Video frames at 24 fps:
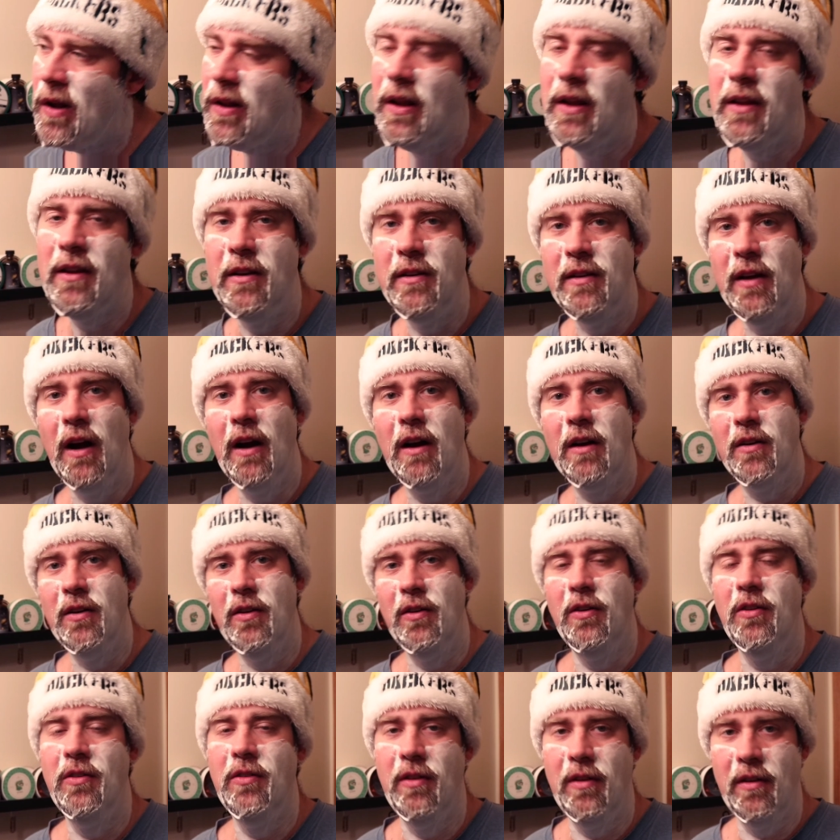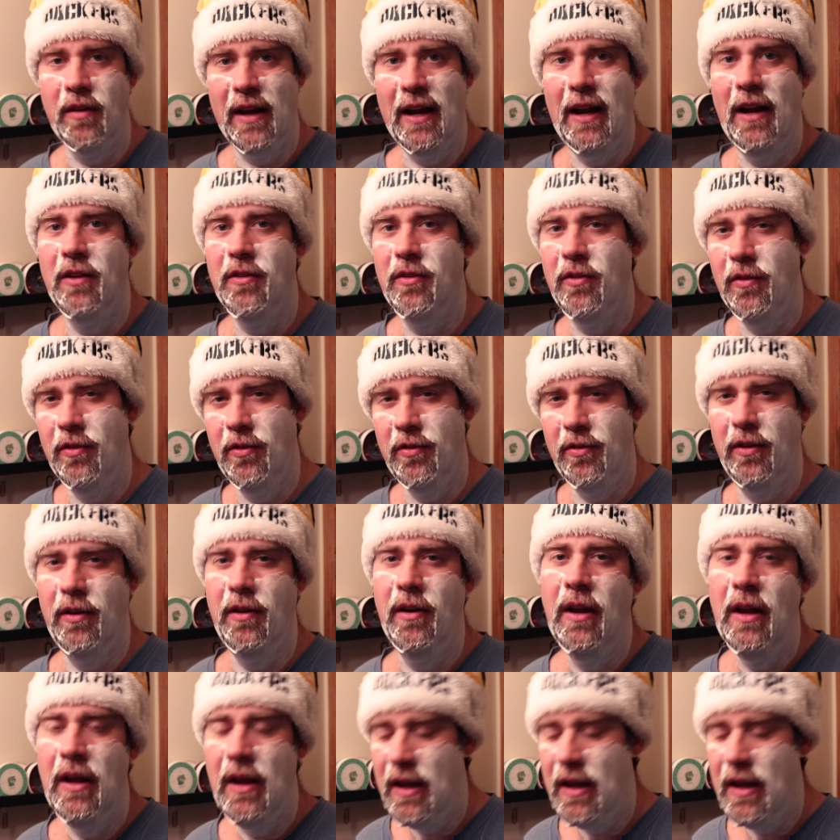A lot of the doctors and counselors and